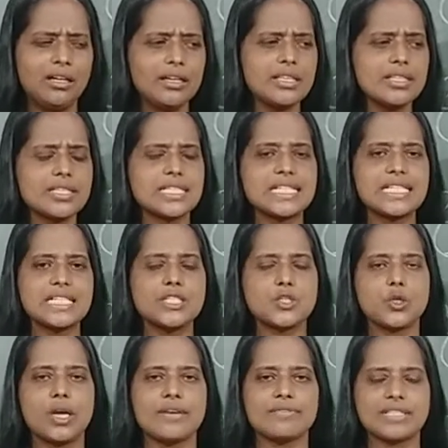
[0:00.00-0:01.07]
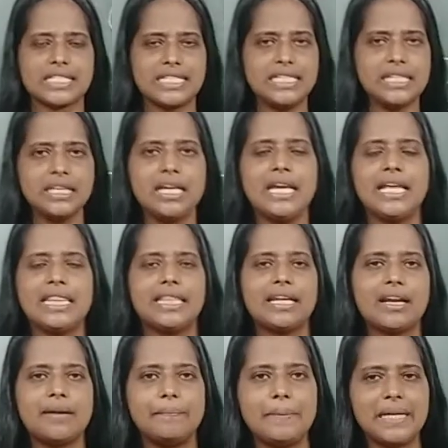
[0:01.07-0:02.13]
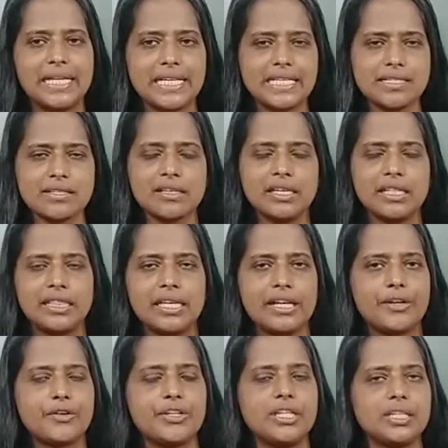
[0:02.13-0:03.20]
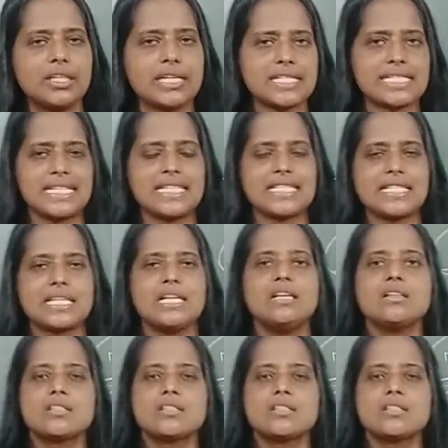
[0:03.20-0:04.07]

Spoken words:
In the cities, you have seen there are buildings, there are real estates.